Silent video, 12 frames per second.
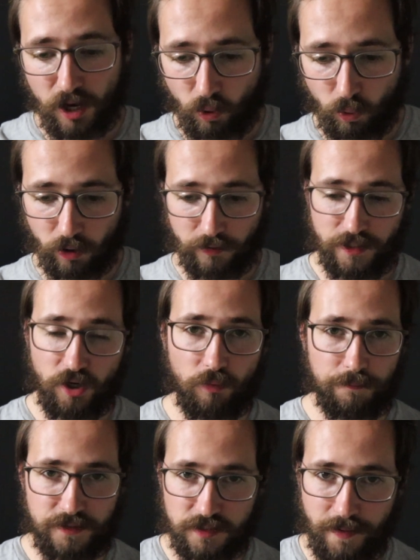or, you
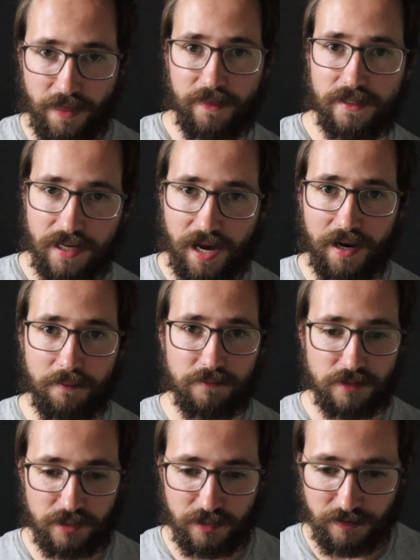know, spend the
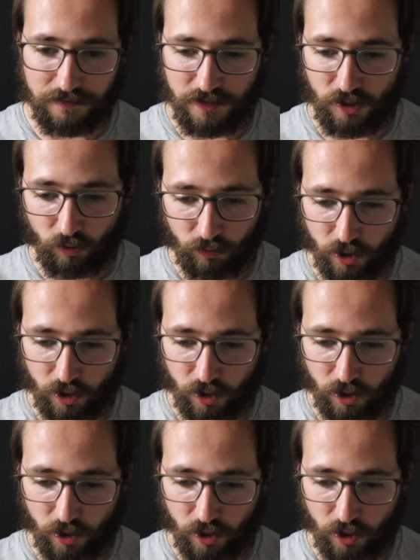time to, you know,